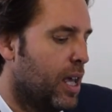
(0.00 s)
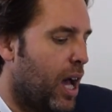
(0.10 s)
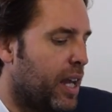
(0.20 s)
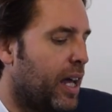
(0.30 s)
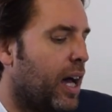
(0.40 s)

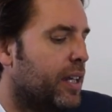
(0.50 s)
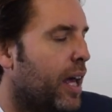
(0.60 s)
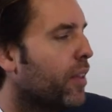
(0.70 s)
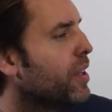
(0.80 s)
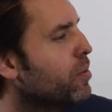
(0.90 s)
an
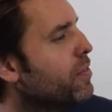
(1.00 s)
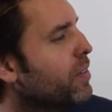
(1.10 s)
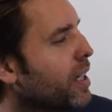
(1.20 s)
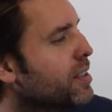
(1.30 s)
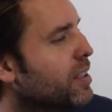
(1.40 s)
unhealthy
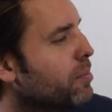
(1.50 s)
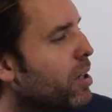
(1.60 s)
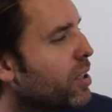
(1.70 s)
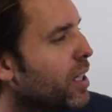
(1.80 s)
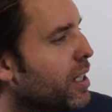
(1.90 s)
reflex in the
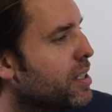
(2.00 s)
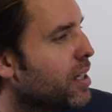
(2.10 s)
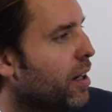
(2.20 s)
market